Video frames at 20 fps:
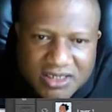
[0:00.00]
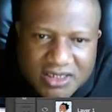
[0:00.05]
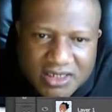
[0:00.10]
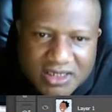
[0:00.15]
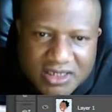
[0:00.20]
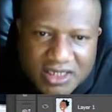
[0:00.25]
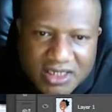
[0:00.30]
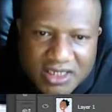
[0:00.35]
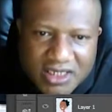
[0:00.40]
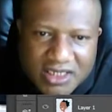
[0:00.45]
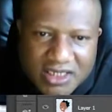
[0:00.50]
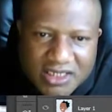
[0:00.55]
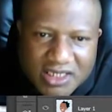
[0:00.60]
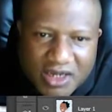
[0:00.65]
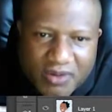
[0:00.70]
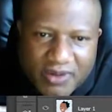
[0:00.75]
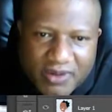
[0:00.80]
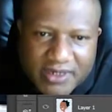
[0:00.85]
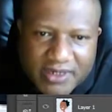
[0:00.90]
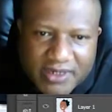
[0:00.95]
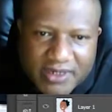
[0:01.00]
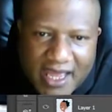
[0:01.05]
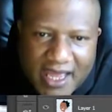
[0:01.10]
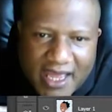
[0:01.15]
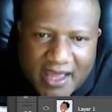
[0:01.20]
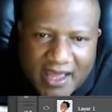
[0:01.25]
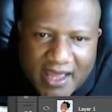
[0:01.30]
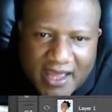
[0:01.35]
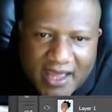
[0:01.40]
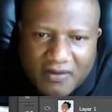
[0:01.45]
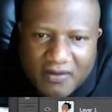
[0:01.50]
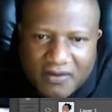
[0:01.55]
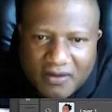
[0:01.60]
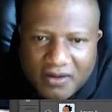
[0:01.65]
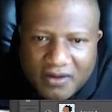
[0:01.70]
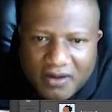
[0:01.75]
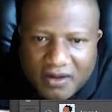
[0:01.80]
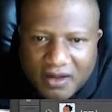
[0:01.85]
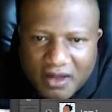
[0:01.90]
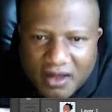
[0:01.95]
It's going down.
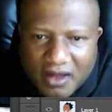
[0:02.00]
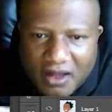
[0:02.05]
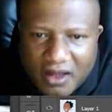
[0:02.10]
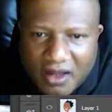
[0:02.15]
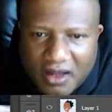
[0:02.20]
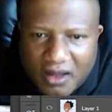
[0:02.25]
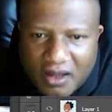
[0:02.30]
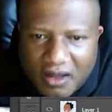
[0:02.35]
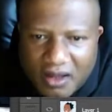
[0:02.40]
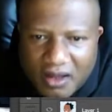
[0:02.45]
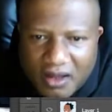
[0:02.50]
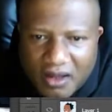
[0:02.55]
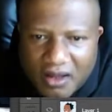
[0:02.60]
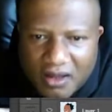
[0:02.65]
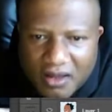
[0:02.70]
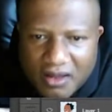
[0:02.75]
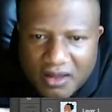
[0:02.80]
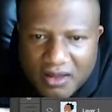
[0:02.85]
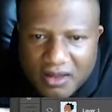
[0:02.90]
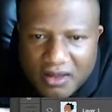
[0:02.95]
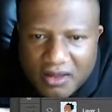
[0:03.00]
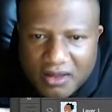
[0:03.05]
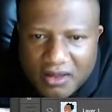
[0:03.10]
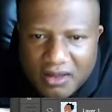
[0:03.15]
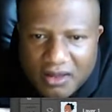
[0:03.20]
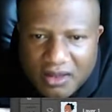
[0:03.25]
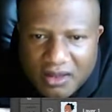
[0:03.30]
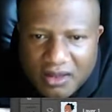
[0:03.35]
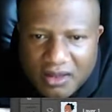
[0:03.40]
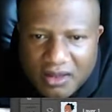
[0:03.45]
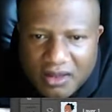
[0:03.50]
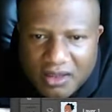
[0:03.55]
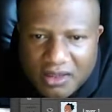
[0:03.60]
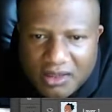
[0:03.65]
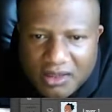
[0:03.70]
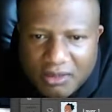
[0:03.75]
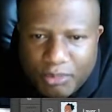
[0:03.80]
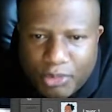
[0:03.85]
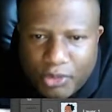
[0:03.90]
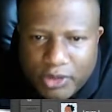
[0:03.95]
Oh, the
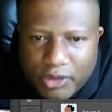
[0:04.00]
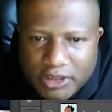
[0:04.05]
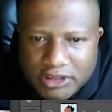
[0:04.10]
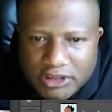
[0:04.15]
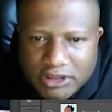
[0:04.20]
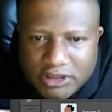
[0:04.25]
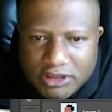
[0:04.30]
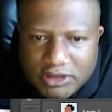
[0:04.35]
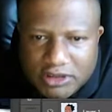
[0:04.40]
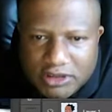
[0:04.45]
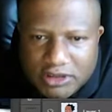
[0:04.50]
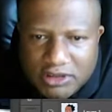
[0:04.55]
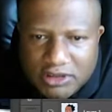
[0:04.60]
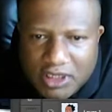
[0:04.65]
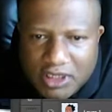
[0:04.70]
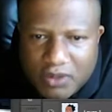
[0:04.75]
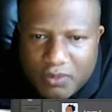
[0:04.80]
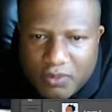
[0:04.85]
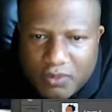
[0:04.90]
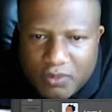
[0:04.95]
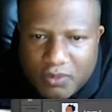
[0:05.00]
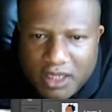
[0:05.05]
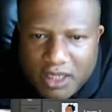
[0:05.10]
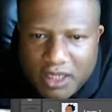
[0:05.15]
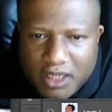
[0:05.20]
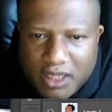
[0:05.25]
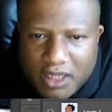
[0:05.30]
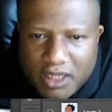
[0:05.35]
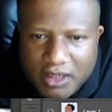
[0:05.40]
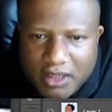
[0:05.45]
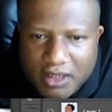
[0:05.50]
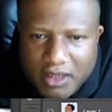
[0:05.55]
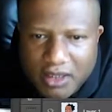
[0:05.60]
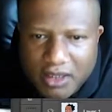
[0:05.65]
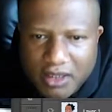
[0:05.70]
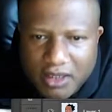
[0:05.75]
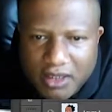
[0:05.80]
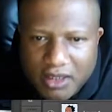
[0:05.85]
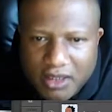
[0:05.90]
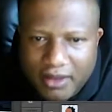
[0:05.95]
boy is just so sick with
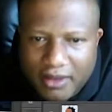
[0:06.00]
it.